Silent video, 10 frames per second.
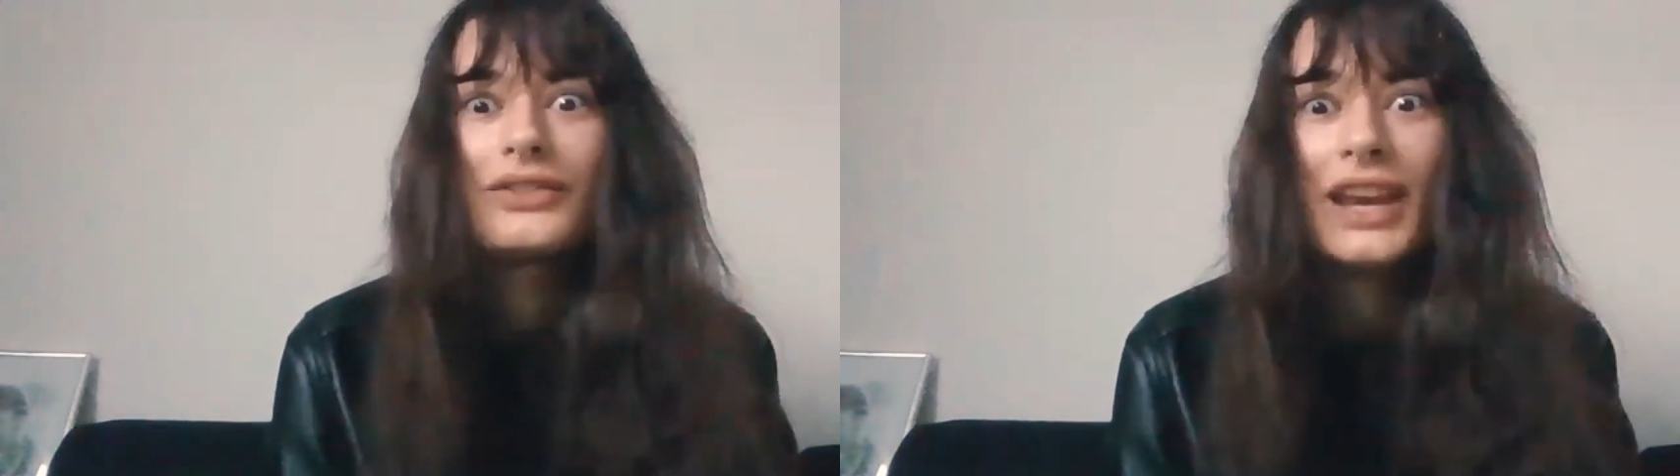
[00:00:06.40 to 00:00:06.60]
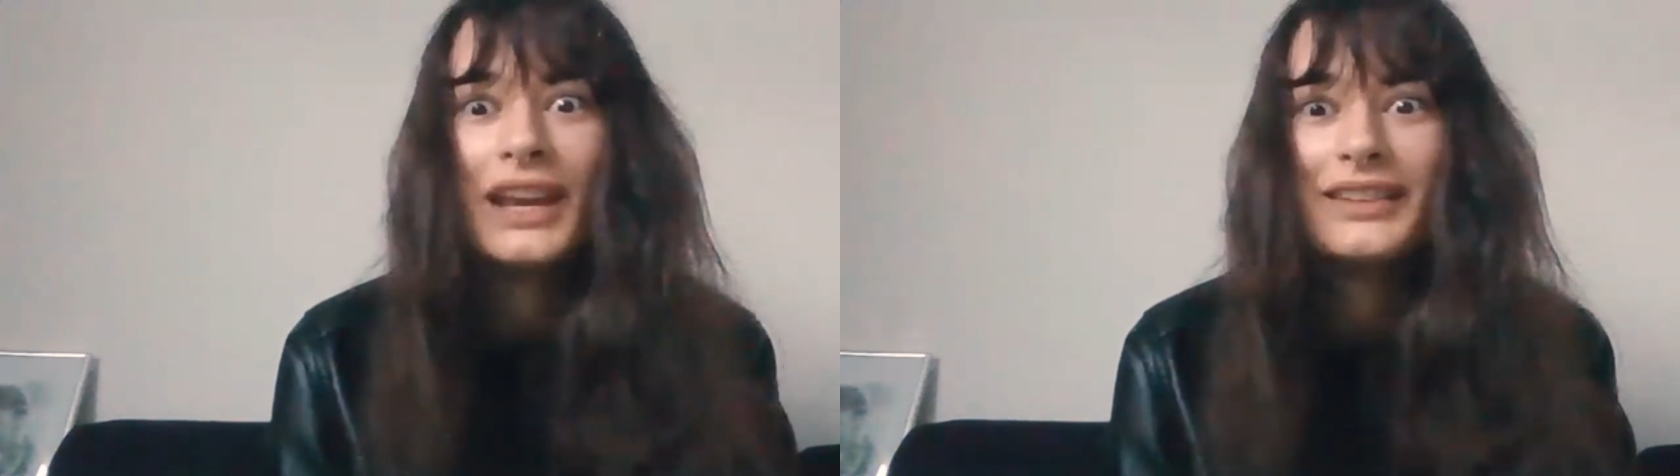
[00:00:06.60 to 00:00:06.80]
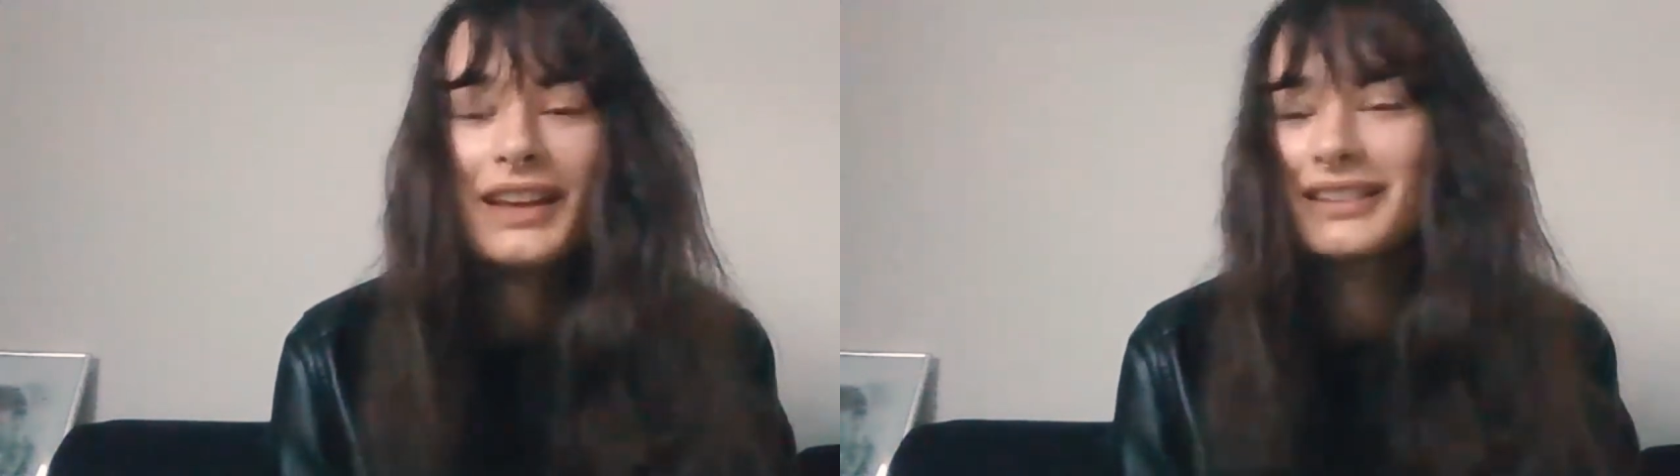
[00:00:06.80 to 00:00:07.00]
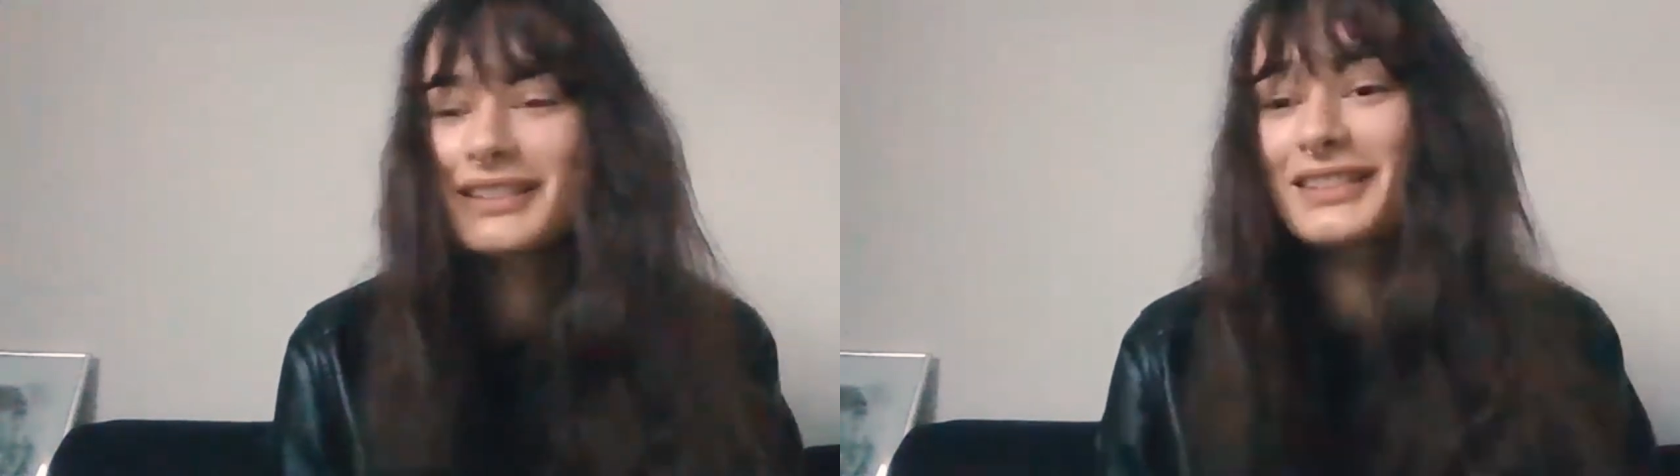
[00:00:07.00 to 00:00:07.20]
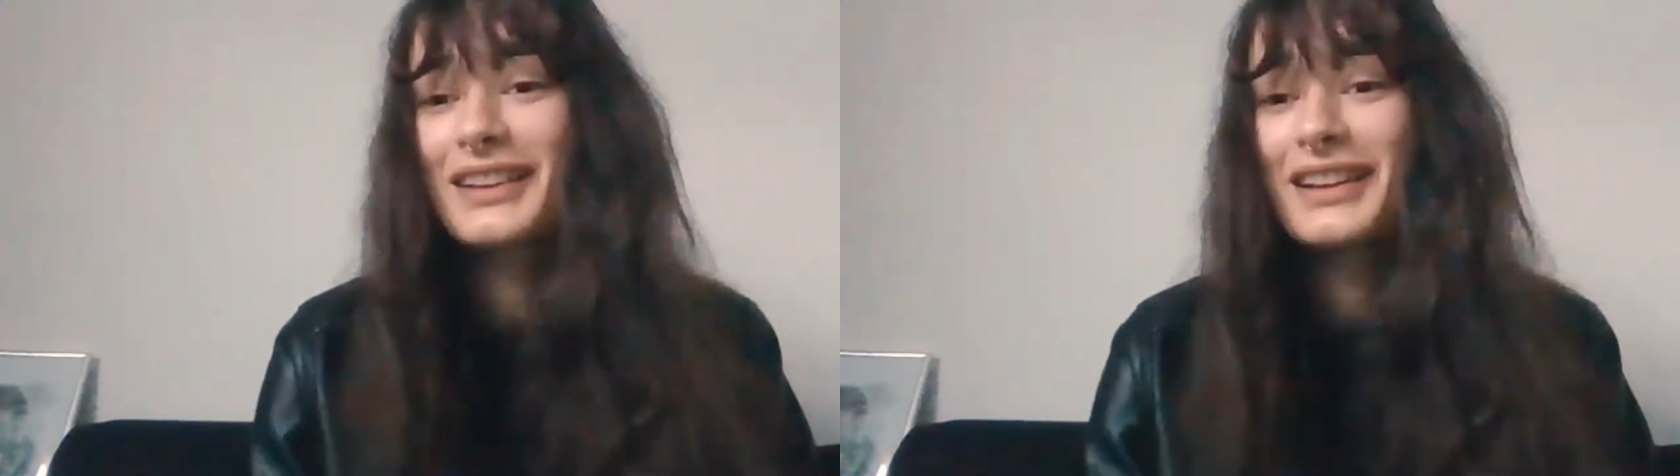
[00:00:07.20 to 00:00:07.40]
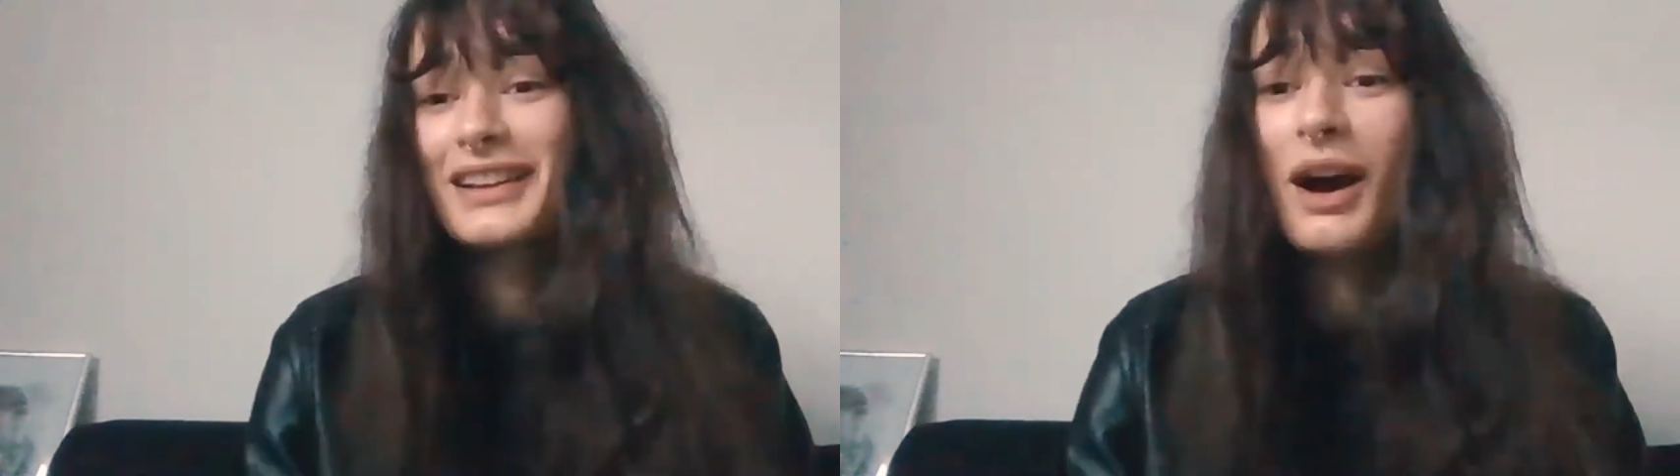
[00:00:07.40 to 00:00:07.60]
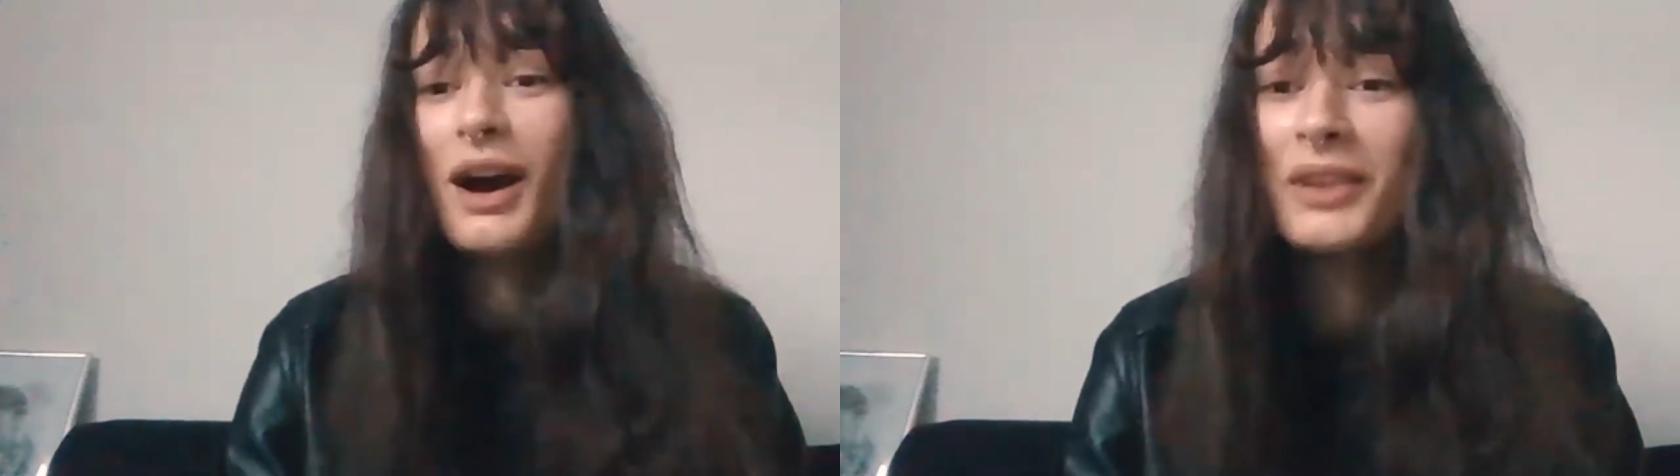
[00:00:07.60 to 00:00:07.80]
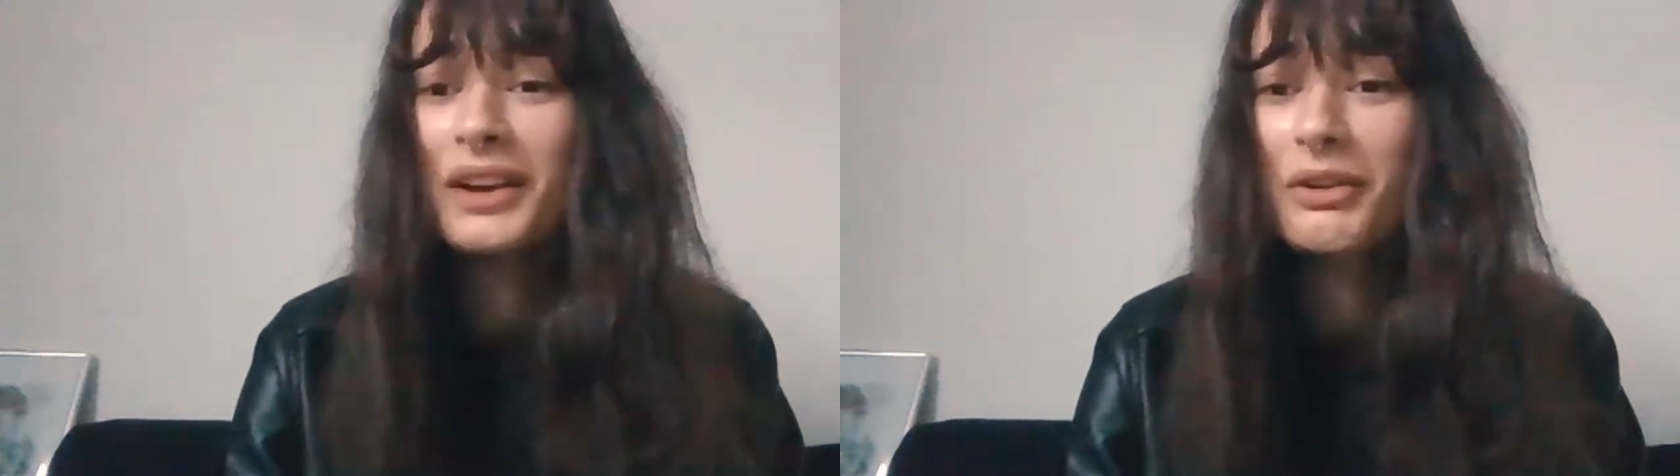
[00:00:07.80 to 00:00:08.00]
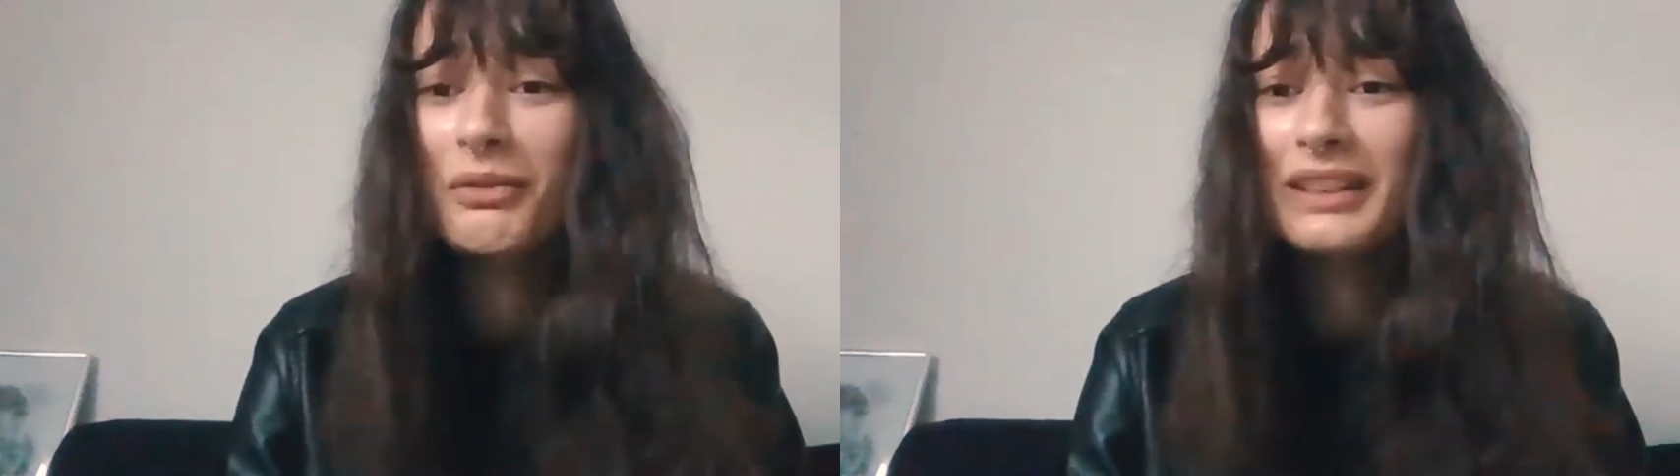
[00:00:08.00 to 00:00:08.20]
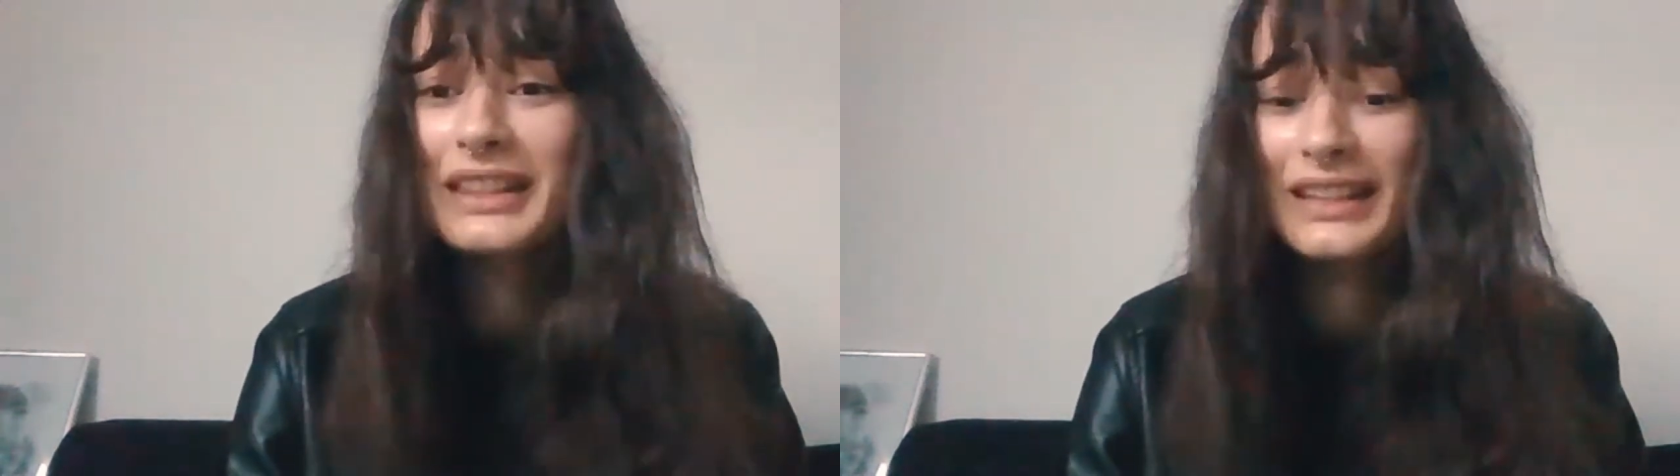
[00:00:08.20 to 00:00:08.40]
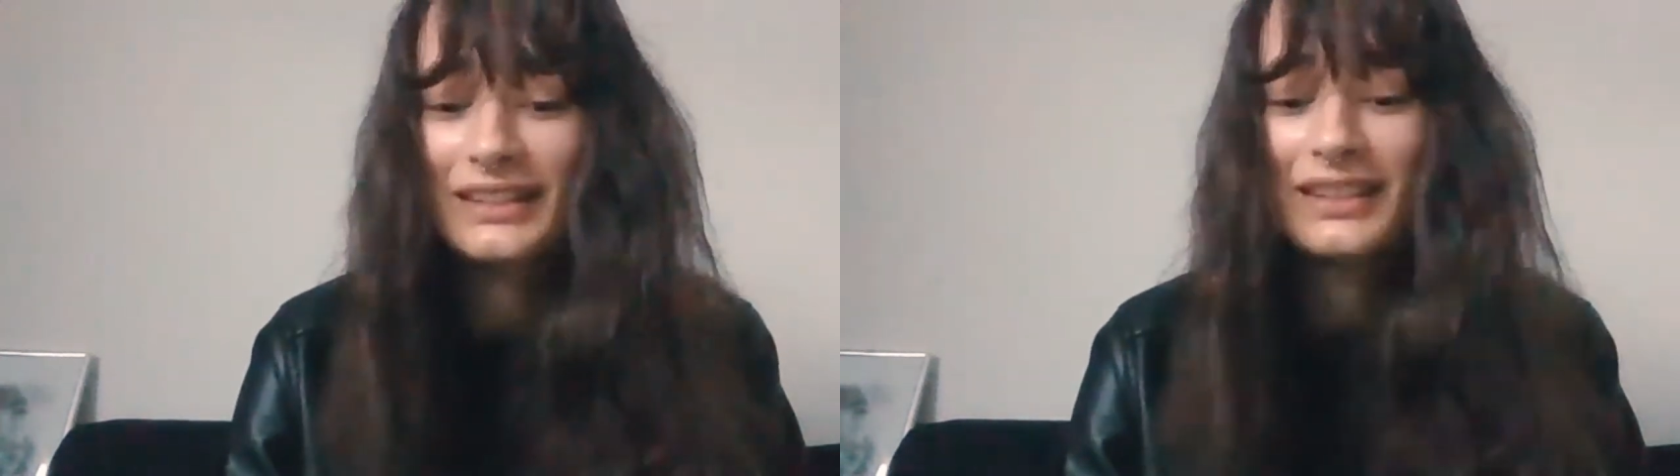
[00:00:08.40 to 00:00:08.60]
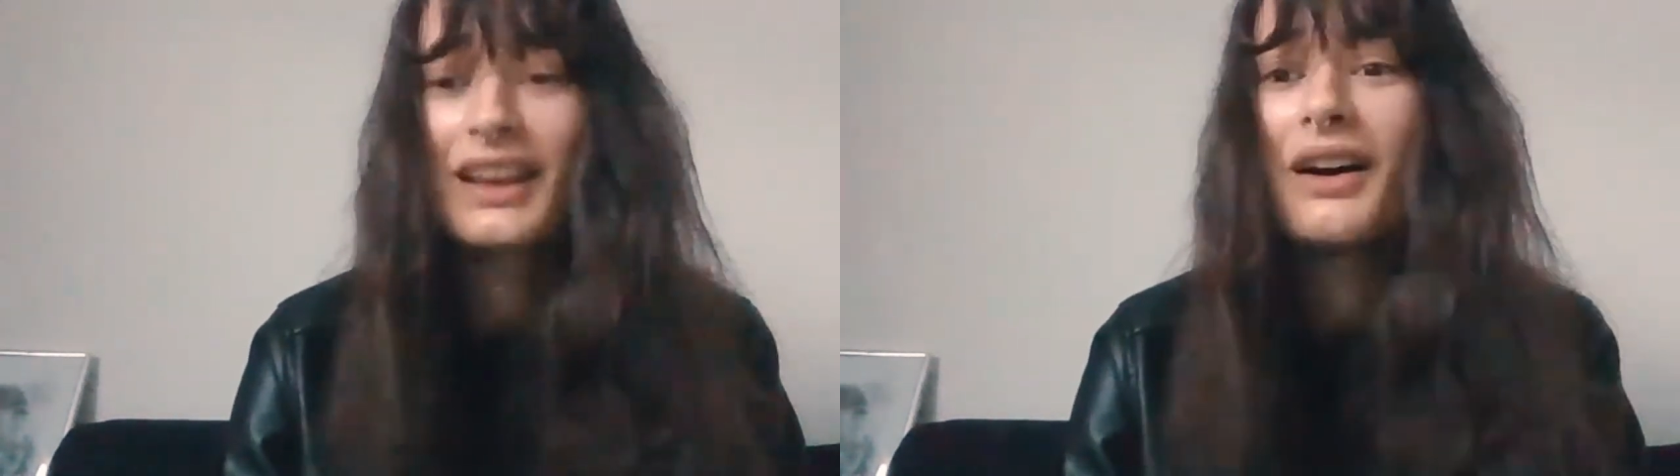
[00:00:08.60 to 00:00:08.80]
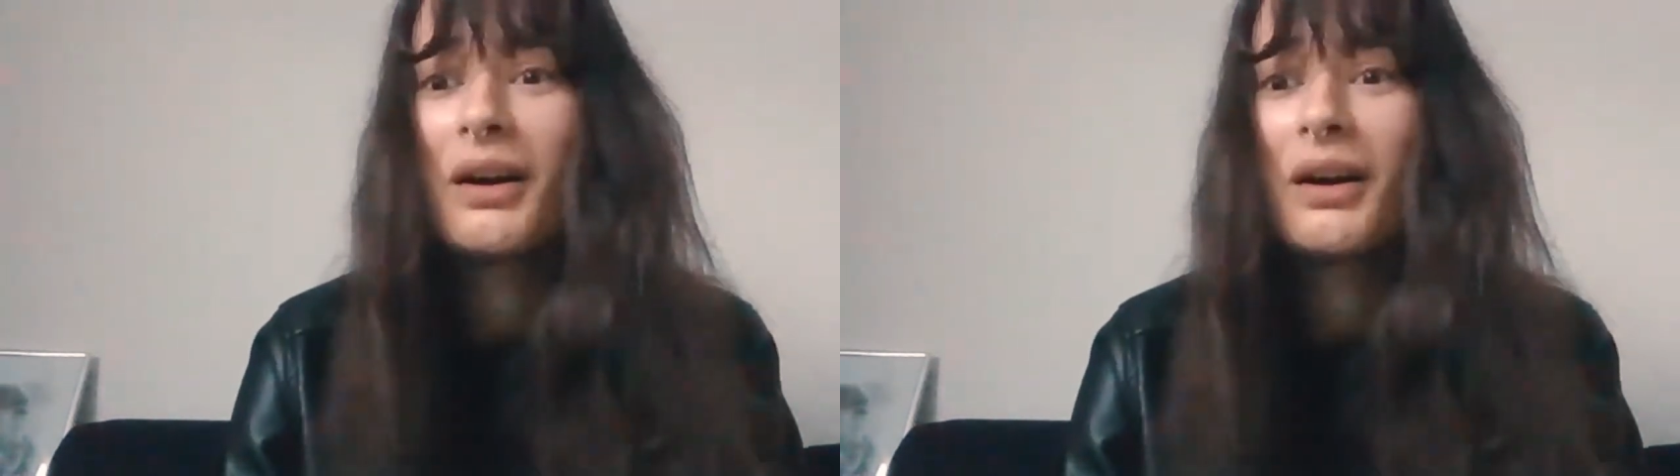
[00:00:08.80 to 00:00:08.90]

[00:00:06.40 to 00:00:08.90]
Jesus, I'm not good with this.